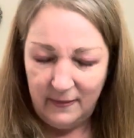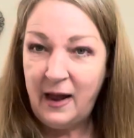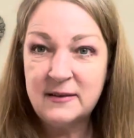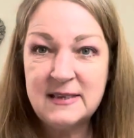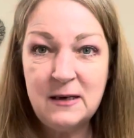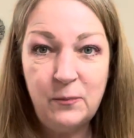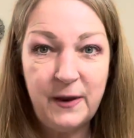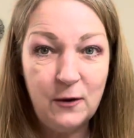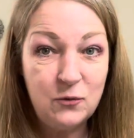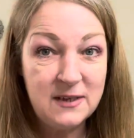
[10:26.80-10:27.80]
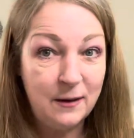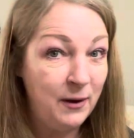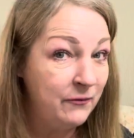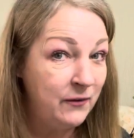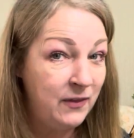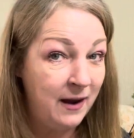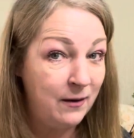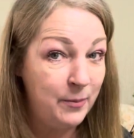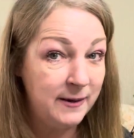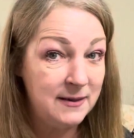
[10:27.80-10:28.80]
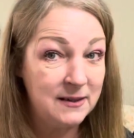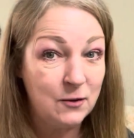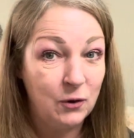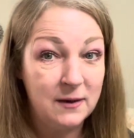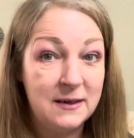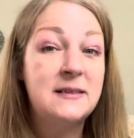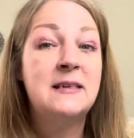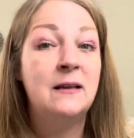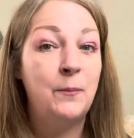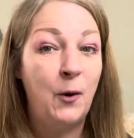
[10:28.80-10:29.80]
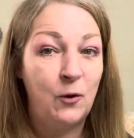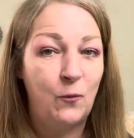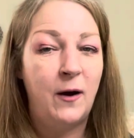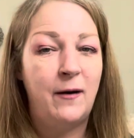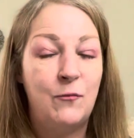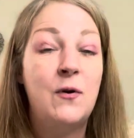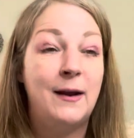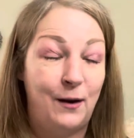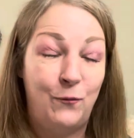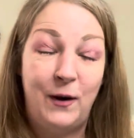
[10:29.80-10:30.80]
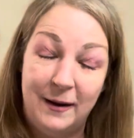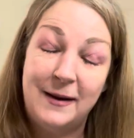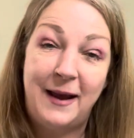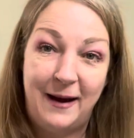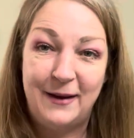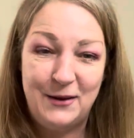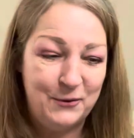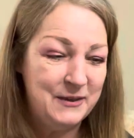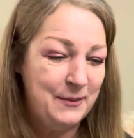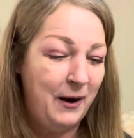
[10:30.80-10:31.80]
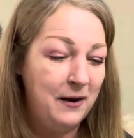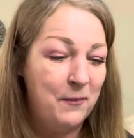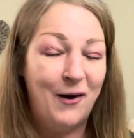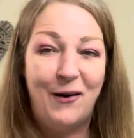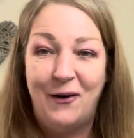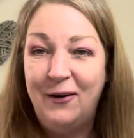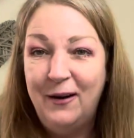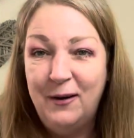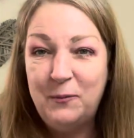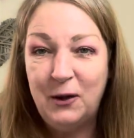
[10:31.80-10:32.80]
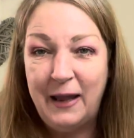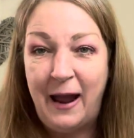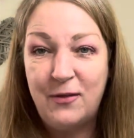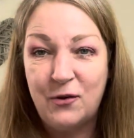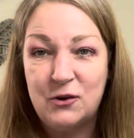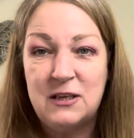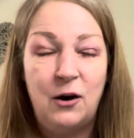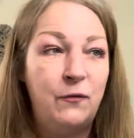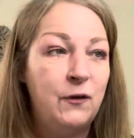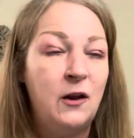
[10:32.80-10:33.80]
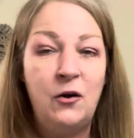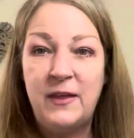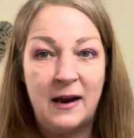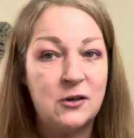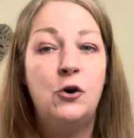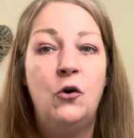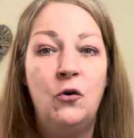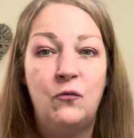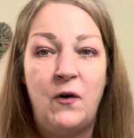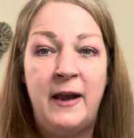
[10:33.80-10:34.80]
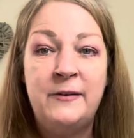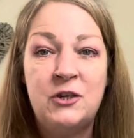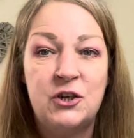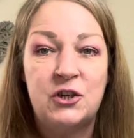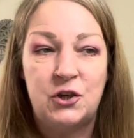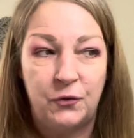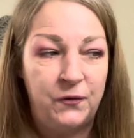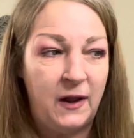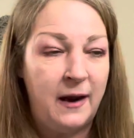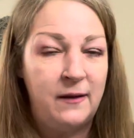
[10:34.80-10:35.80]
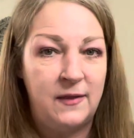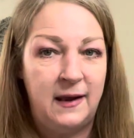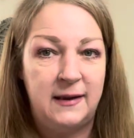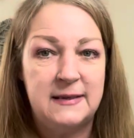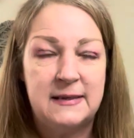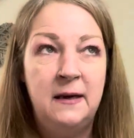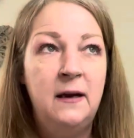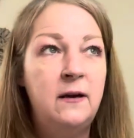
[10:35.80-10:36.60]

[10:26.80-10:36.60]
I'll still be using them even if they are a bit discoloured until the point where I really, really can't use them anymore. But like those an awful lot. They had a whole range of stuff like this.